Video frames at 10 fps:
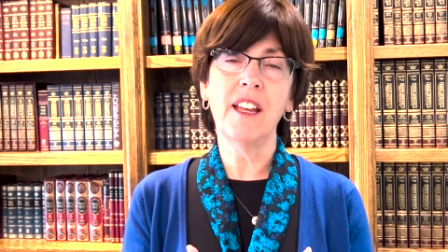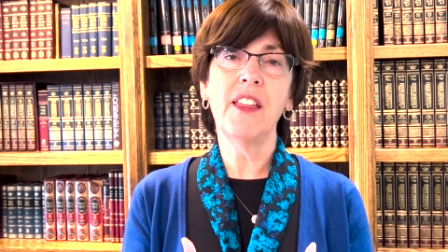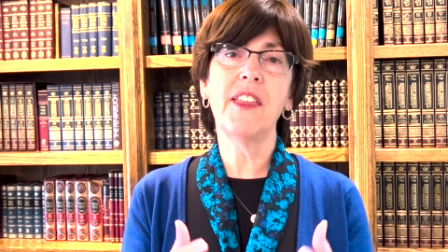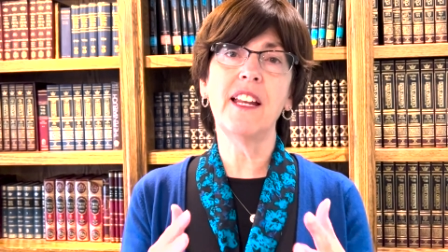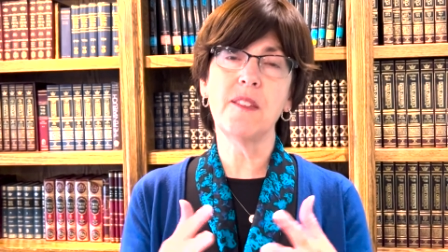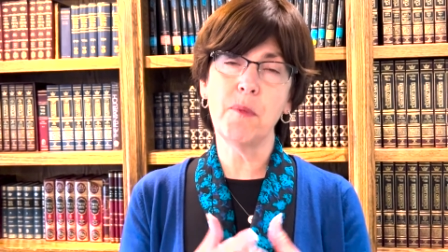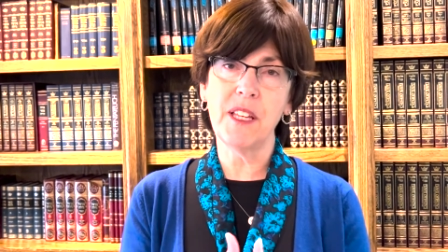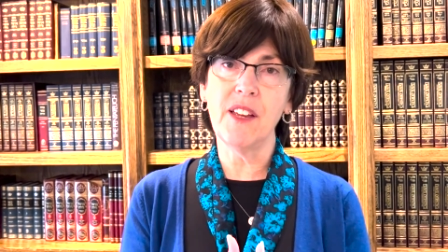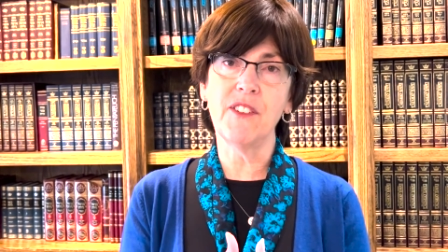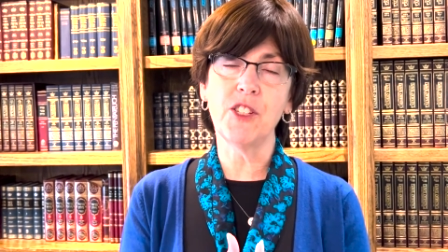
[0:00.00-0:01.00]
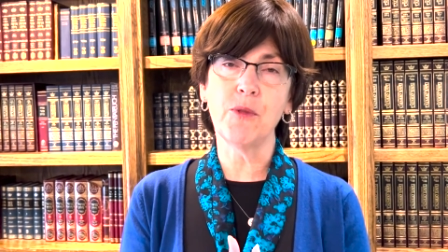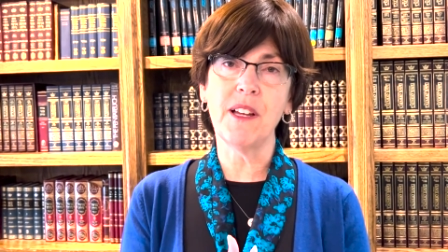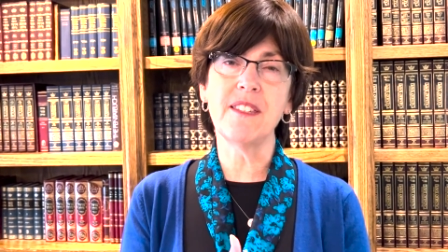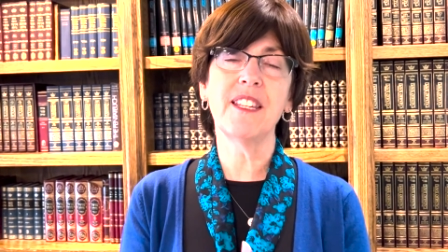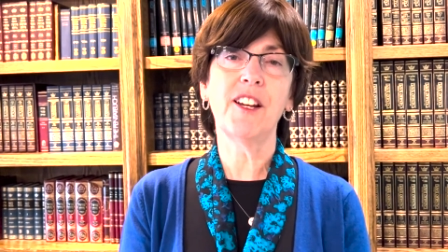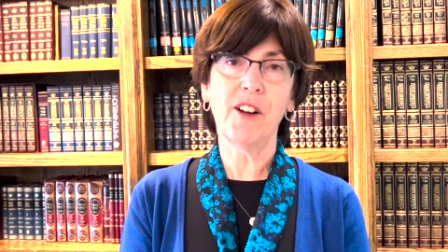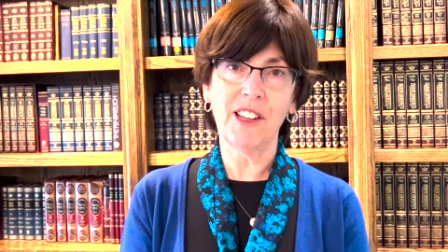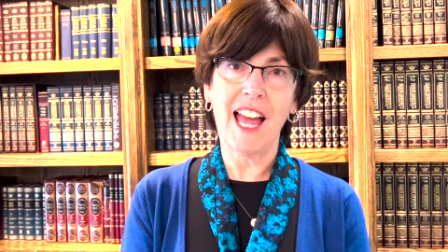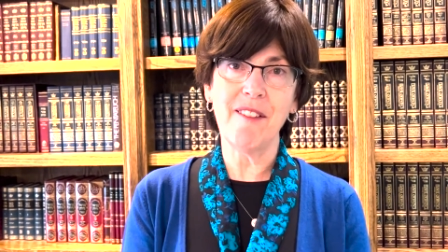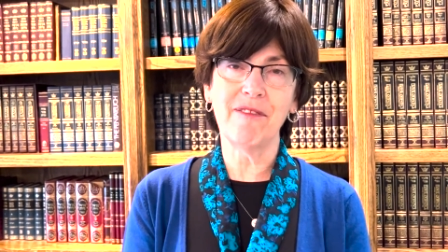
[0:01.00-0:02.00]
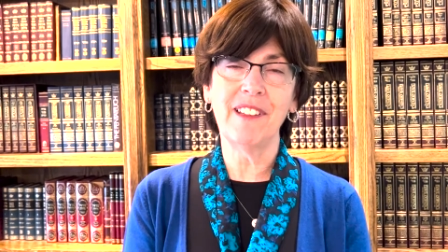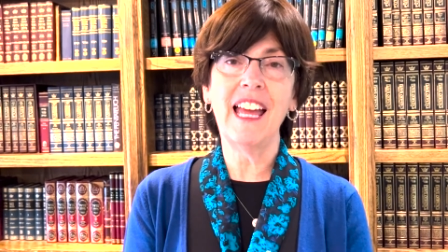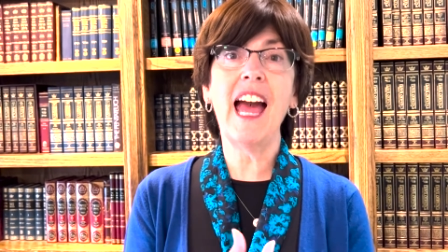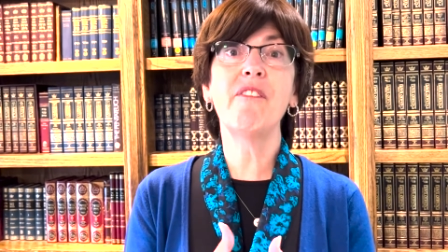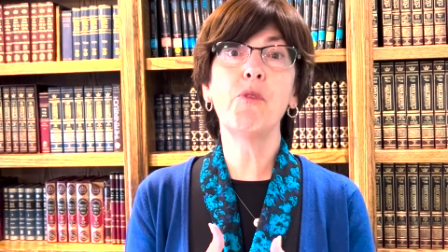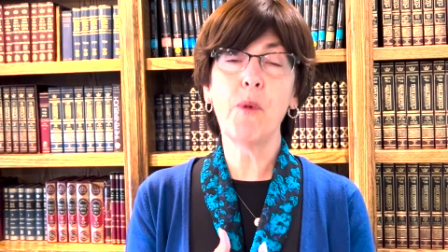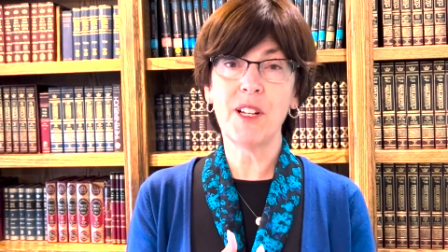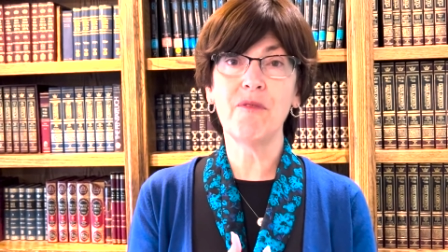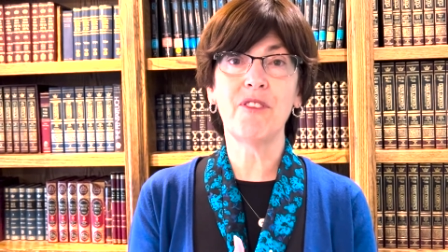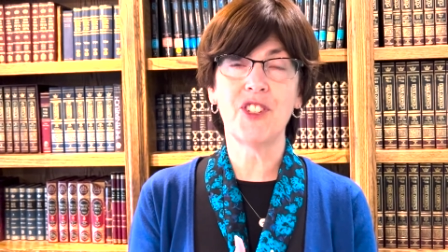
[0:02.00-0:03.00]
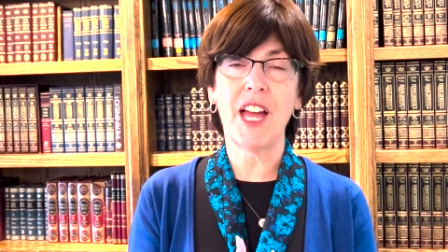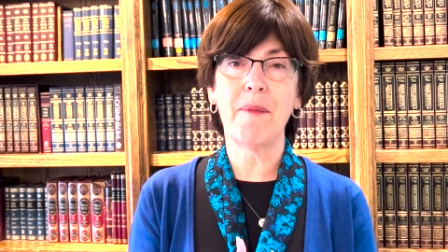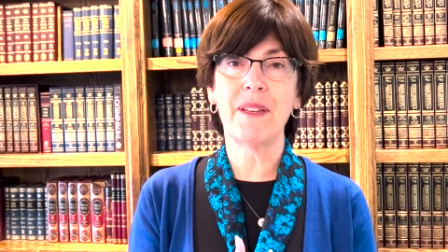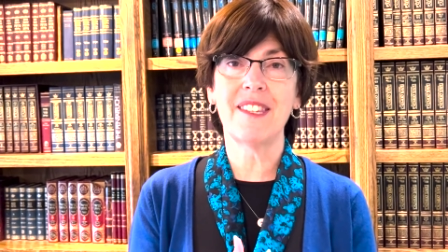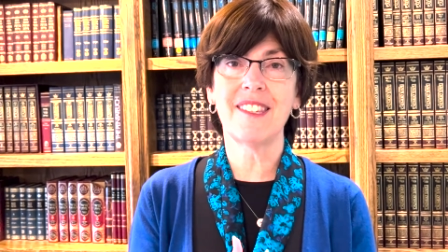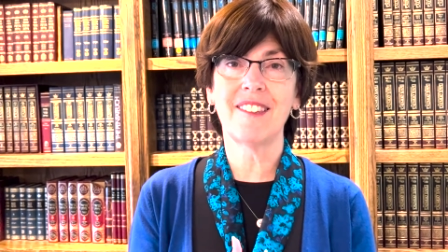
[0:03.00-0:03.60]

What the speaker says: that has been given to us in our life. Have a wonderful Shabbos.